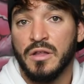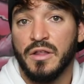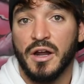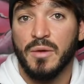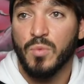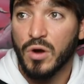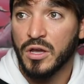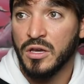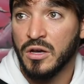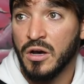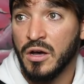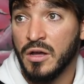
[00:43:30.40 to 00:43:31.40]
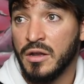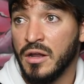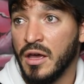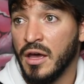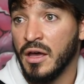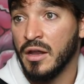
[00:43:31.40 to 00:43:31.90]
that I'm working on,
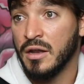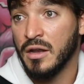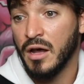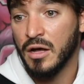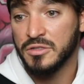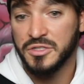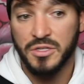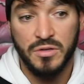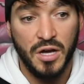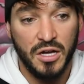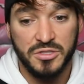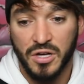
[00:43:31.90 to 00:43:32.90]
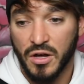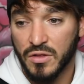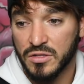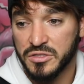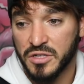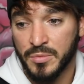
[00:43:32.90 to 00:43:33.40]
and I'll see you guys all
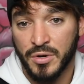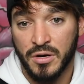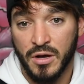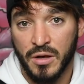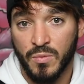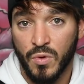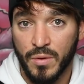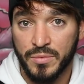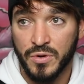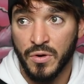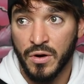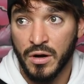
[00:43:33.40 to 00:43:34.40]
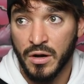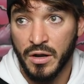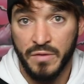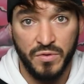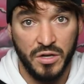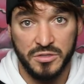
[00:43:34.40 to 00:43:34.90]
this summer on Warped Tour,
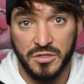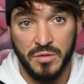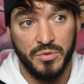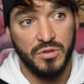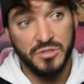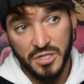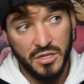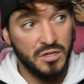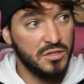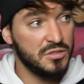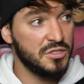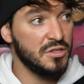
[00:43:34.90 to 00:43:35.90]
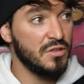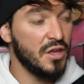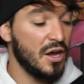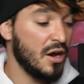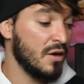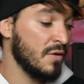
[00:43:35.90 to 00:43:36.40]
and if you guys are coming to New Zealand, see you
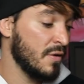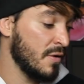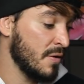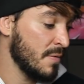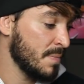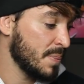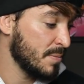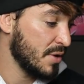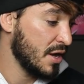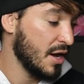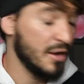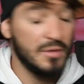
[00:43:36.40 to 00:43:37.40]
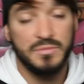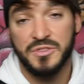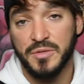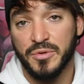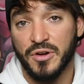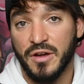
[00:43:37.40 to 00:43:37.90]
there. But yeah, I'm
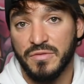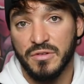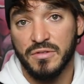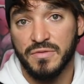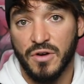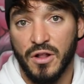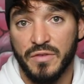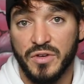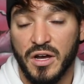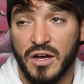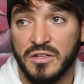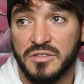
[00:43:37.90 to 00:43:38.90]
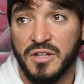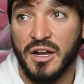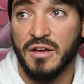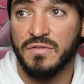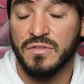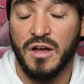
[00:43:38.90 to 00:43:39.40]
super grateful for all of you guys
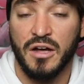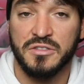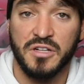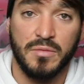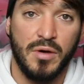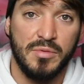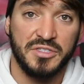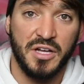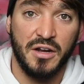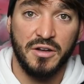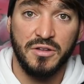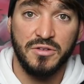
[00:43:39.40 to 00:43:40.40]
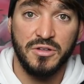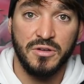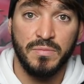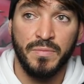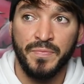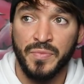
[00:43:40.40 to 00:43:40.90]
that have stuck by my side on
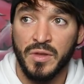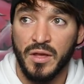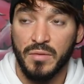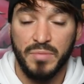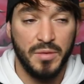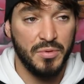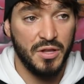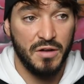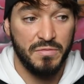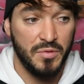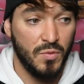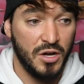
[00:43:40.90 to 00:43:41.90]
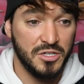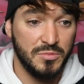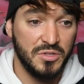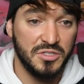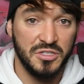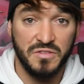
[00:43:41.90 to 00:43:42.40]
YouTube, and people that have been
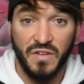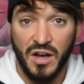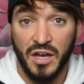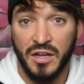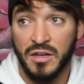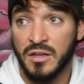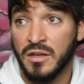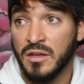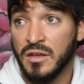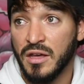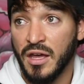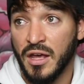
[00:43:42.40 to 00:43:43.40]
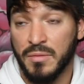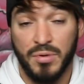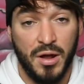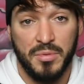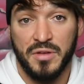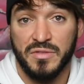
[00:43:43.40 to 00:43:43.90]
watching me since Vine, and
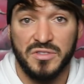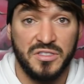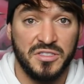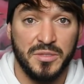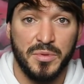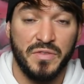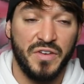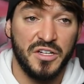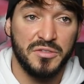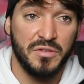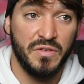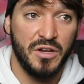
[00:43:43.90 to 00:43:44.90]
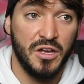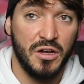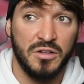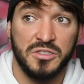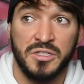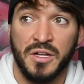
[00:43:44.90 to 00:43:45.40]
probably even seen some of the Facebook
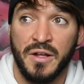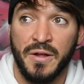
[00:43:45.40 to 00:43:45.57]
videos.